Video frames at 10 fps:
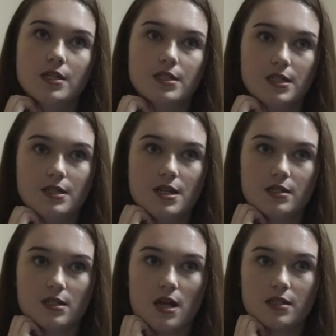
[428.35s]
Disney is
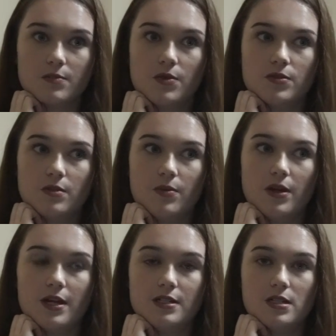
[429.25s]
not supposed to put
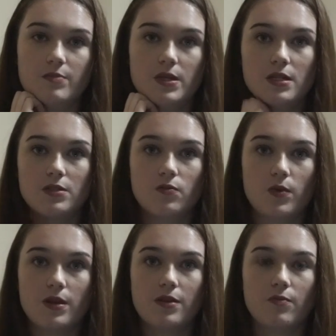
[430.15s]
ICPs
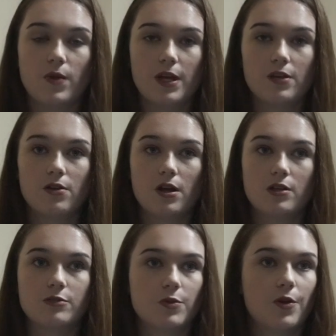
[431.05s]
with regular
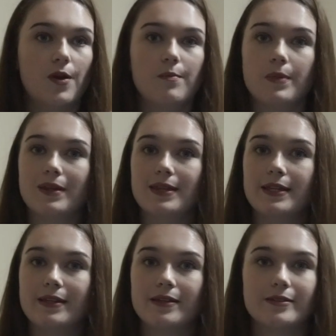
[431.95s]
college program, but they
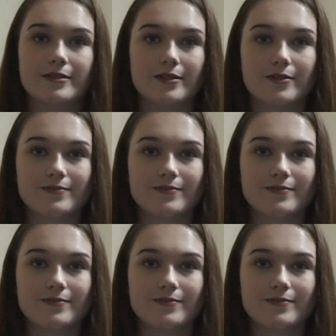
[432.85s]
did it, so.